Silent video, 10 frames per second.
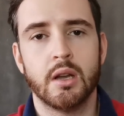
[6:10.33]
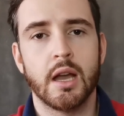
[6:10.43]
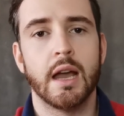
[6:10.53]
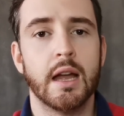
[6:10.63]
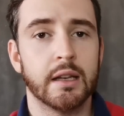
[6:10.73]

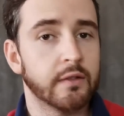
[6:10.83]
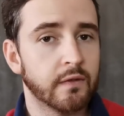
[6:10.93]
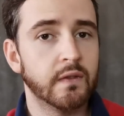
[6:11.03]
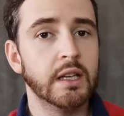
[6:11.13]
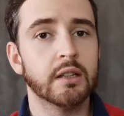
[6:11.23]
and
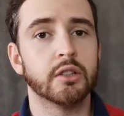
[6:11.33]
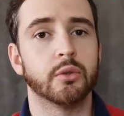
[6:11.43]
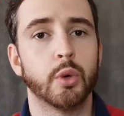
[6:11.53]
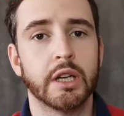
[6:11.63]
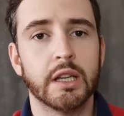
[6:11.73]
feel your
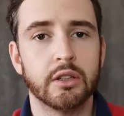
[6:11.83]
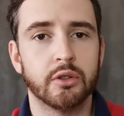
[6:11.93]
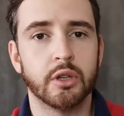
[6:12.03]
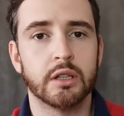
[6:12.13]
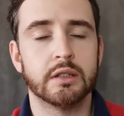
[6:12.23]
way
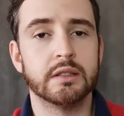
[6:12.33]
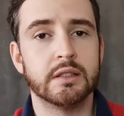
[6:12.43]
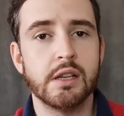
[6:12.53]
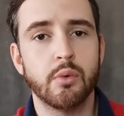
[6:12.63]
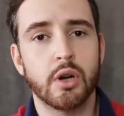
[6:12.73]
into it and
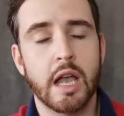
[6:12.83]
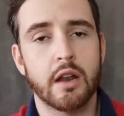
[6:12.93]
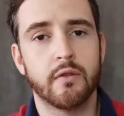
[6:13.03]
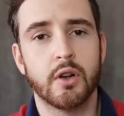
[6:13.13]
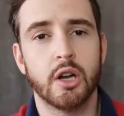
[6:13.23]
see what kind
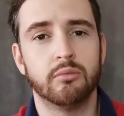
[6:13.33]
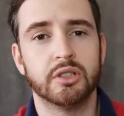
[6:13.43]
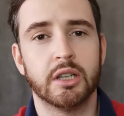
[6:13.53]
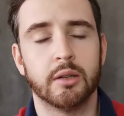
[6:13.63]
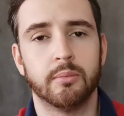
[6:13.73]
of comes
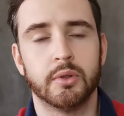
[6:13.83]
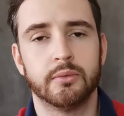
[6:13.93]
up.